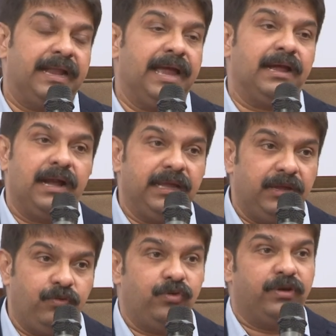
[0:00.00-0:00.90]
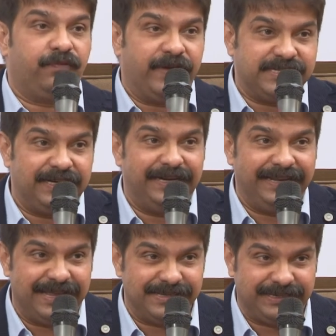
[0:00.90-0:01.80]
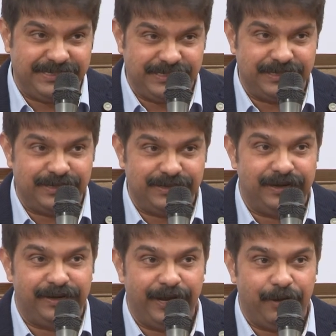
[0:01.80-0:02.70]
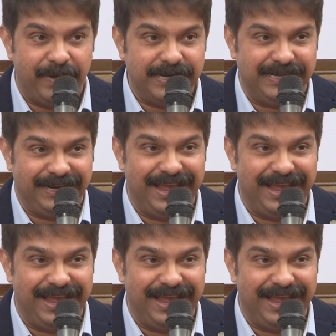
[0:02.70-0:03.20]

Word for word: I can't give your facility as a treatment checking